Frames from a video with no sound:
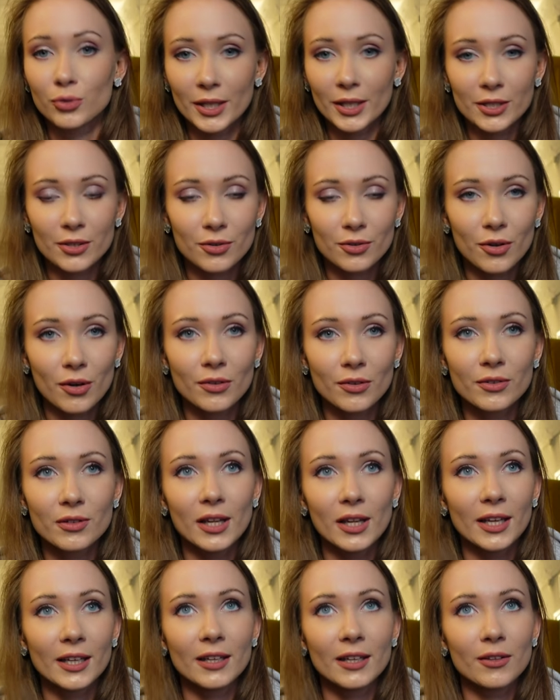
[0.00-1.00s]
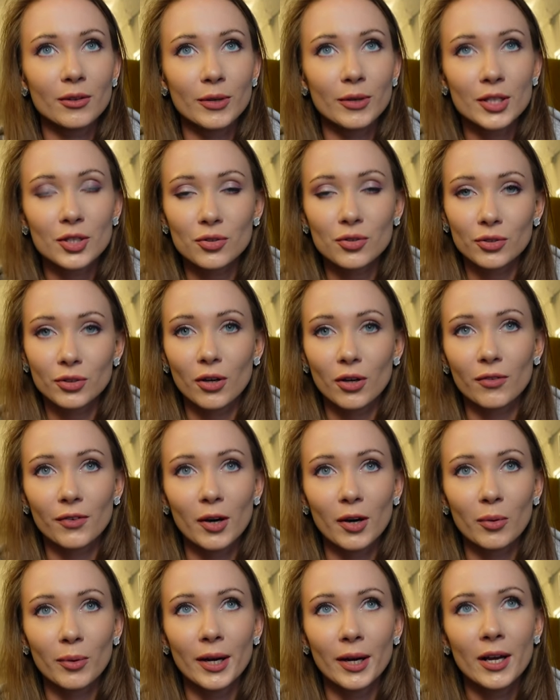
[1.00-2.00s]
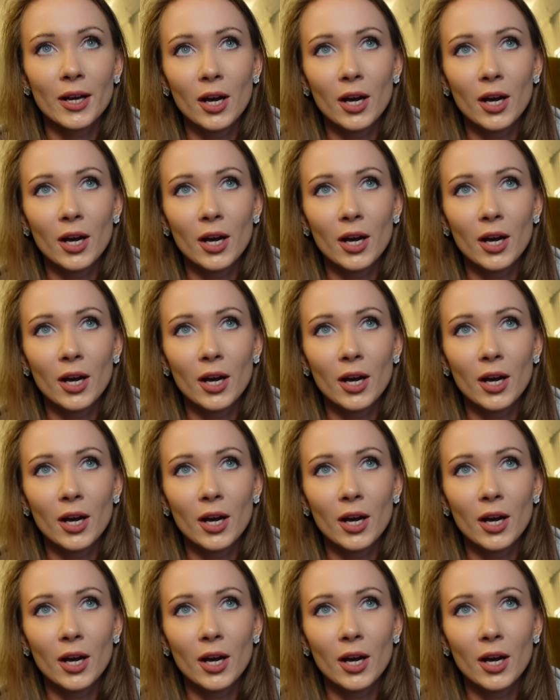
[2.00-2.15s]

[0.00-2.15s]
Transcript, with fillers: restaurant like the restaurant of our